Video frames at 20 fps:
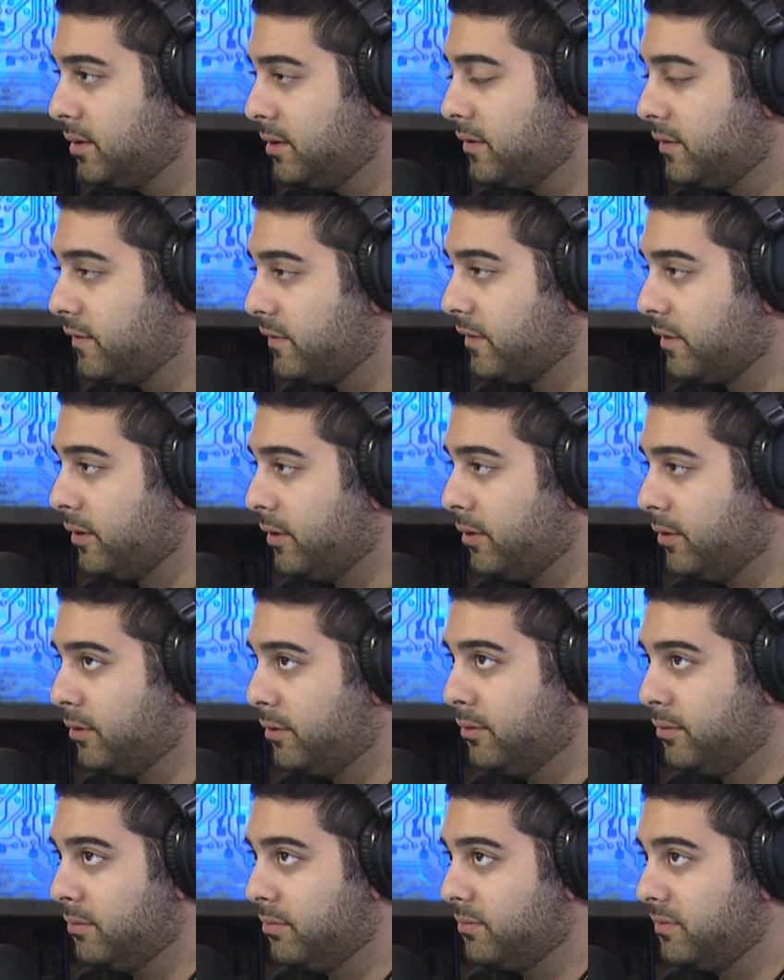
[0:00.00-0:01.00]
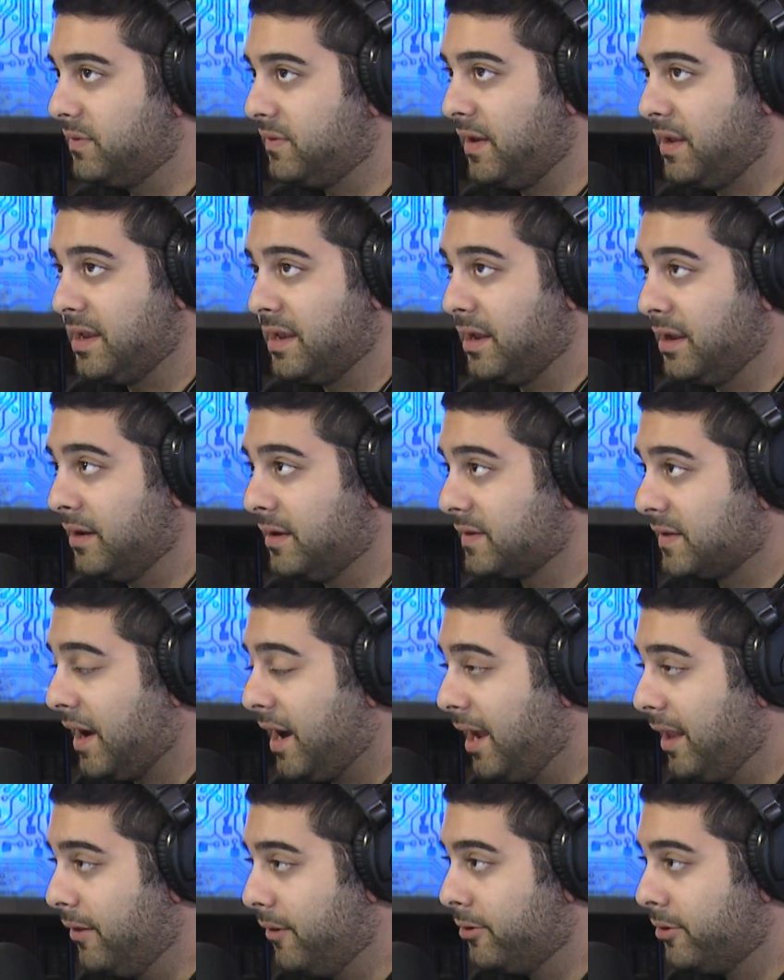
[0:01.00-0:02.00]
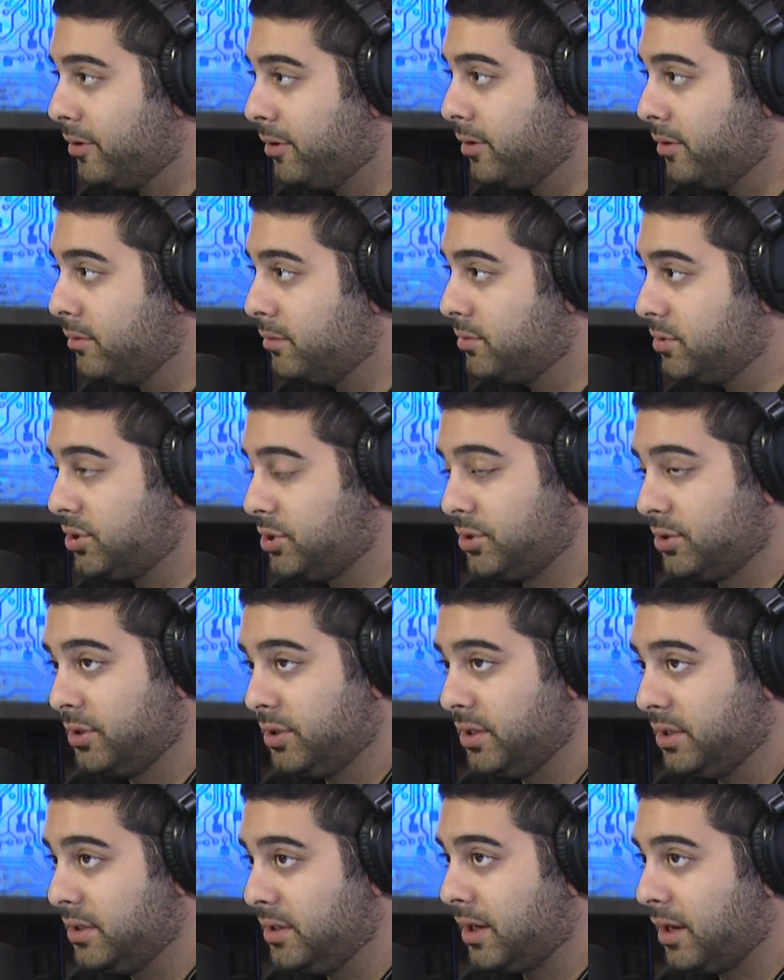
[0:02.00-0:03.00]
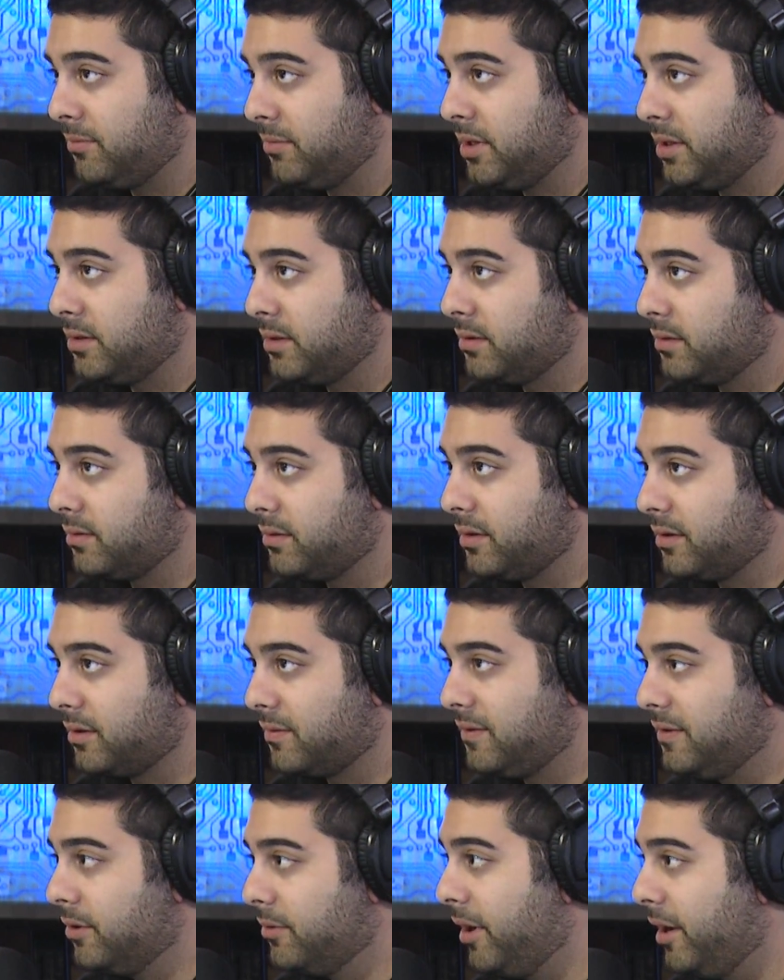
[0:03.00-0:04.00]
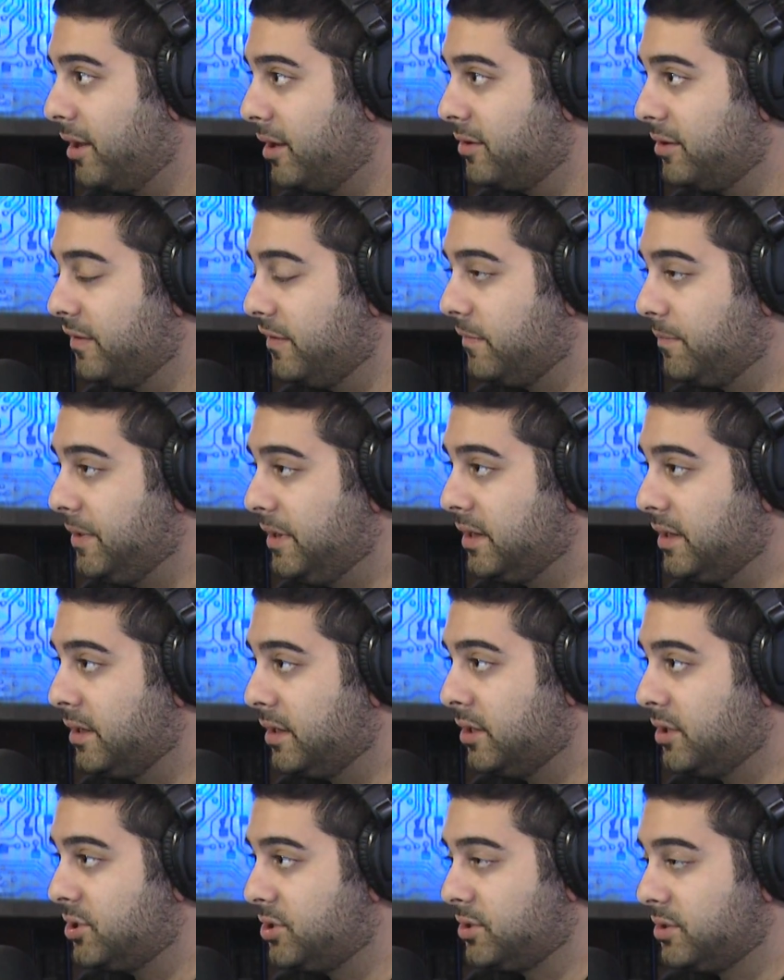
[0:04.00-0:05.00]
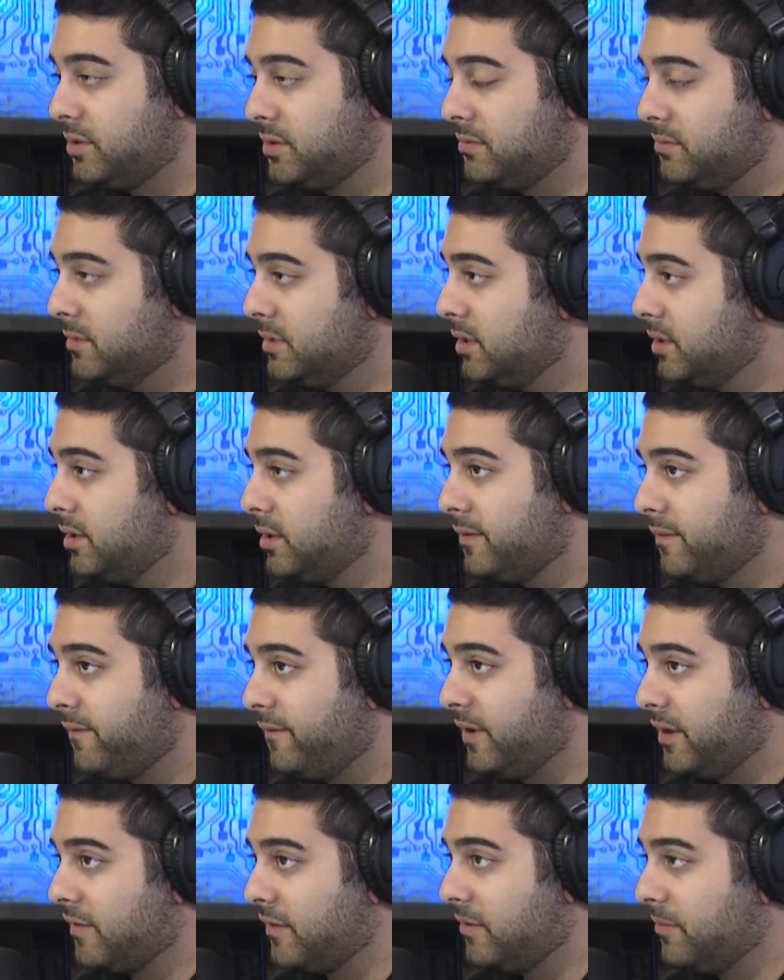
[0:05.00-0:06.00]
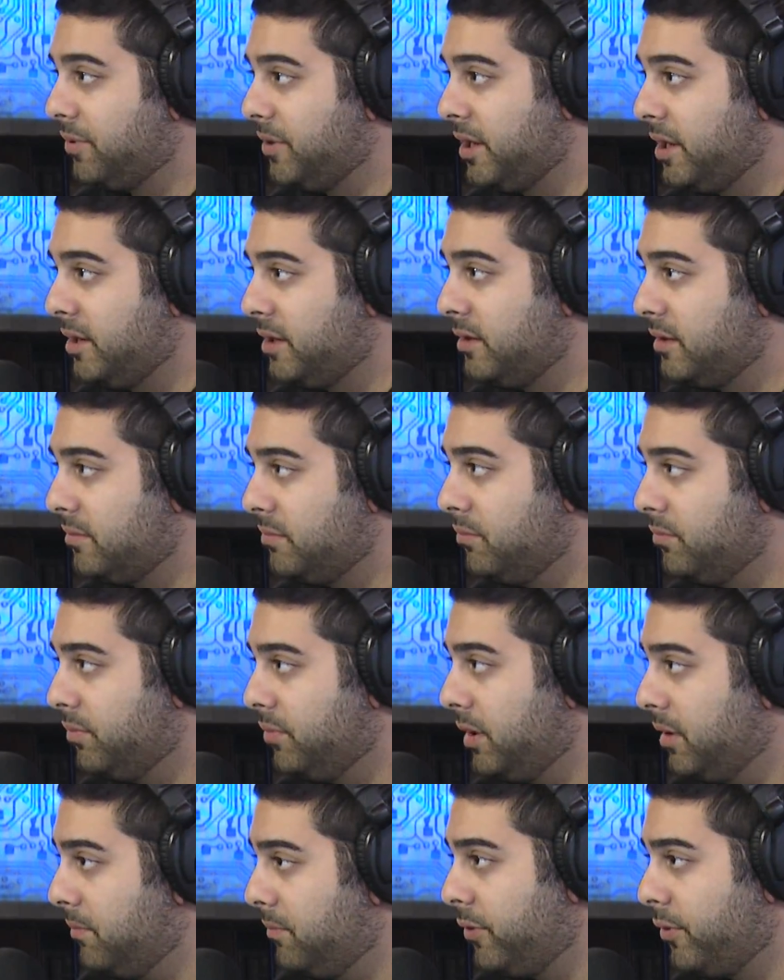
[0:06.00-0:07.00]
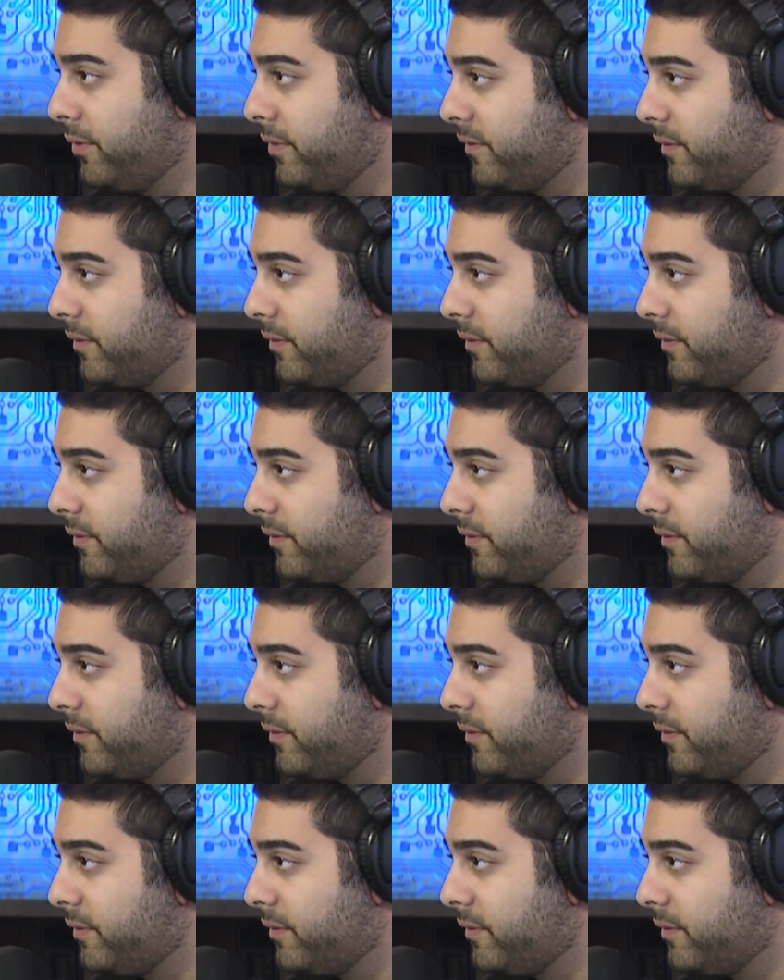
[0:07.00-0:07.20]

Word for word: So taking a Tylenol should, I mean, like theoretically speaking, it should fix the pain in, in both